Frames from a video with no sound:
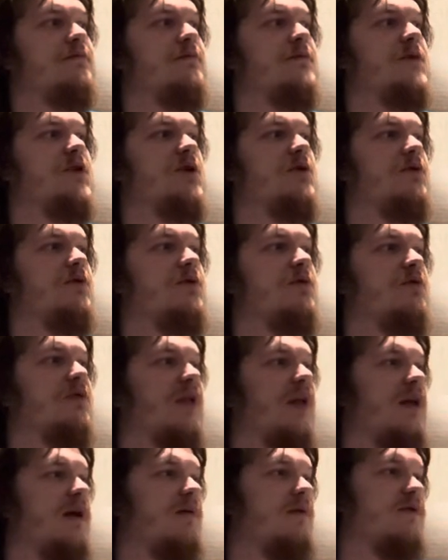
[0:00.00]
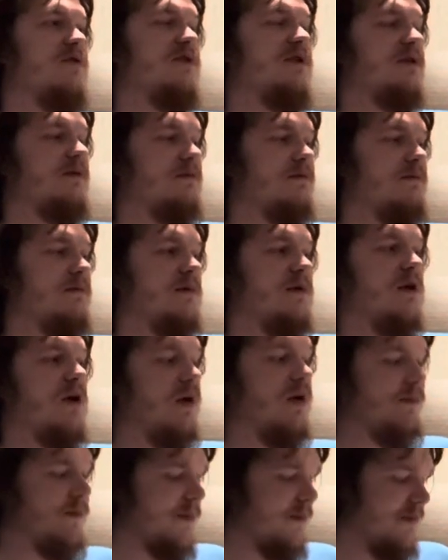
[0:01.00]
use the language to
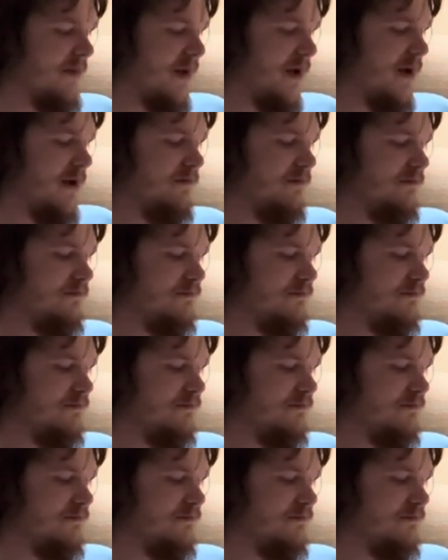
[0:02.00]
calm them down